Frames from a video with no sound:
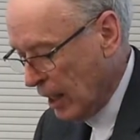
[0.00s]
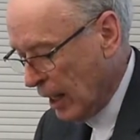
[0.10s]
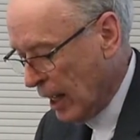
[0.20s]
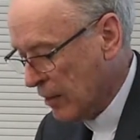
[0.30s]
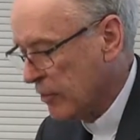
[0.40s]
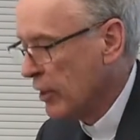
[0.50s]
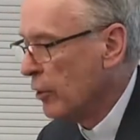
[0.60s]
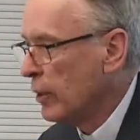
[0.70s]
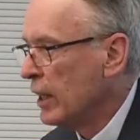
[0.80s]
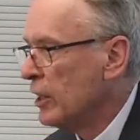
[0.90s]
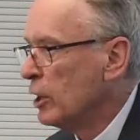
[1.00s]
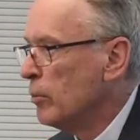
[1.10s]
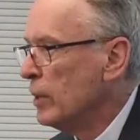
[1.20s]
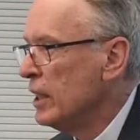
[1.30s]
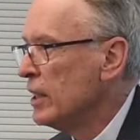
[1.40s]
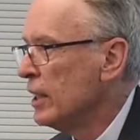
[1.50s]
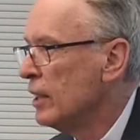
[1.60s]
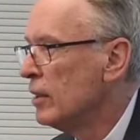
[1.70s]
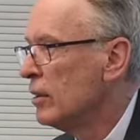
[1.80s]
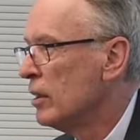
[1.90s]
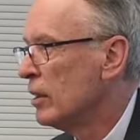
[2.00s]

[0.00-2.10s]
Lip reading: have a regular meeting,